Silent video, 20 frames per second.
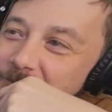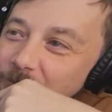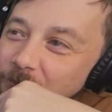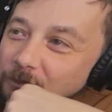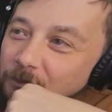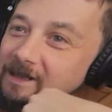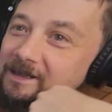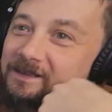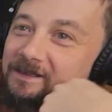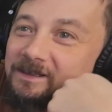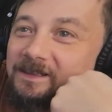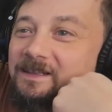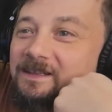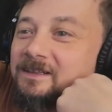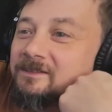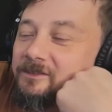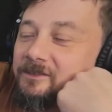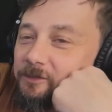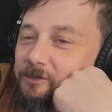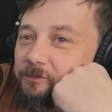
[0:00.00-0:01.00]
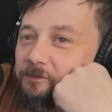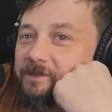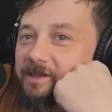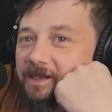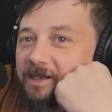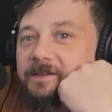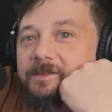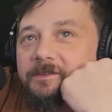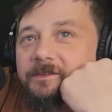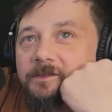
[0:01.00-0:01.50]
right into
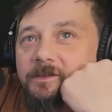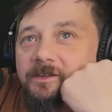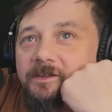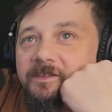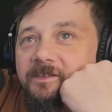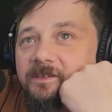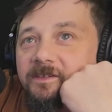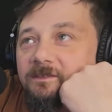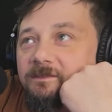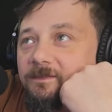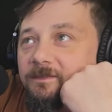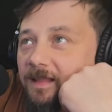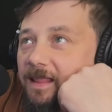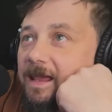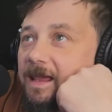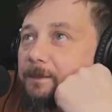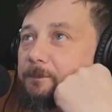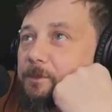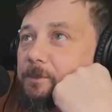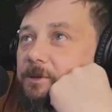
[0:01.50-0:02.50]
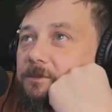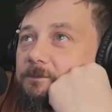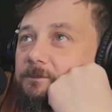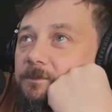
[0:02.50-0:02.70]
Dexter's lap.